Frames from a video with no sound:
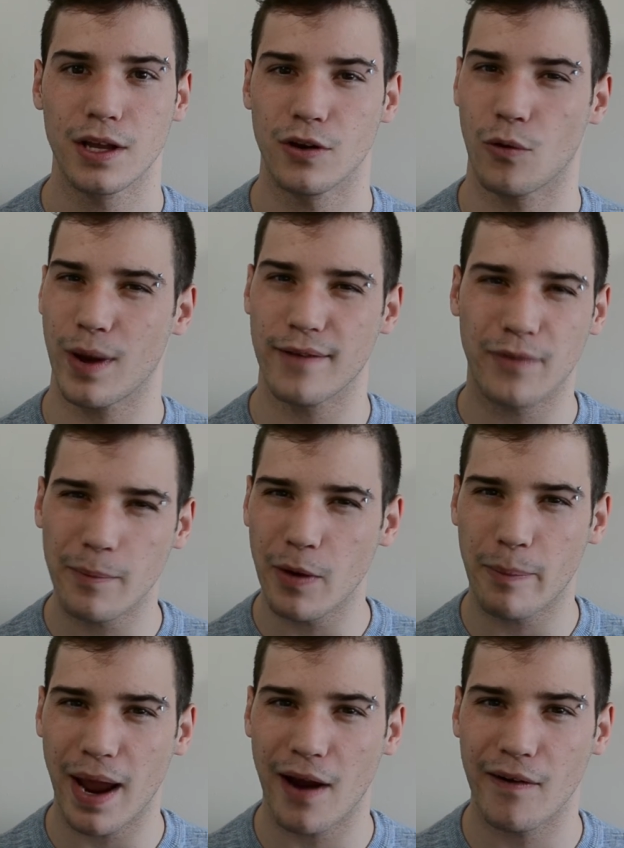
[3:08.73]
You're away from
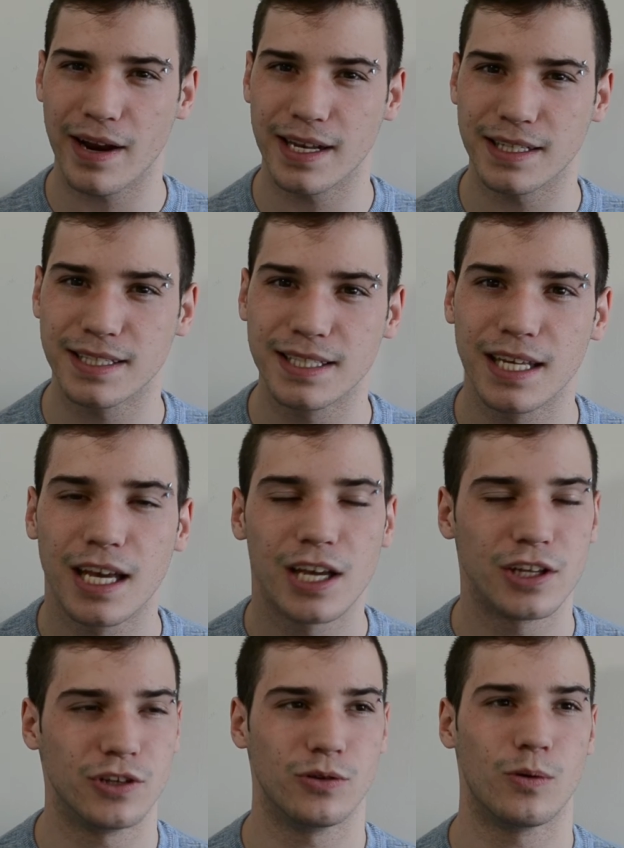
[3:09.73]
your parents,
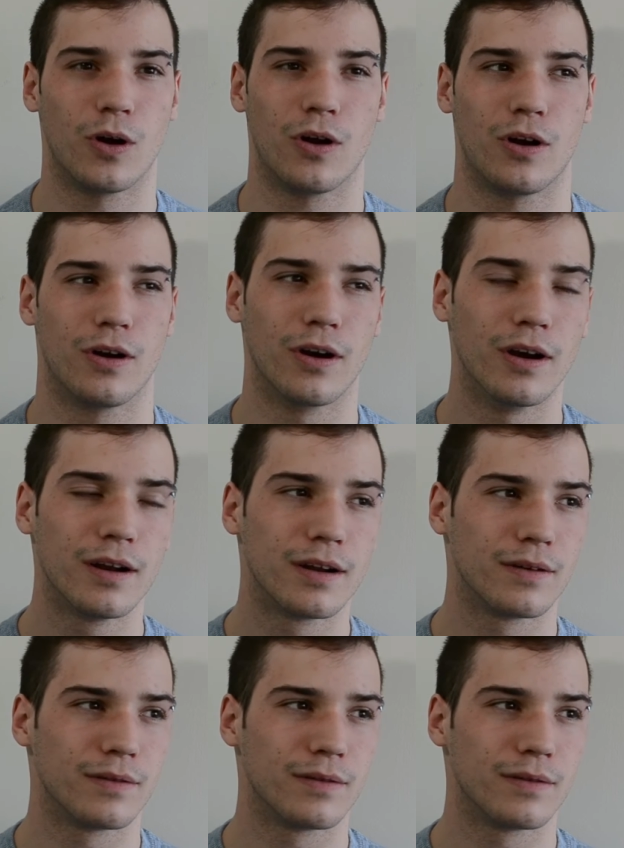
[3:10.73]
you are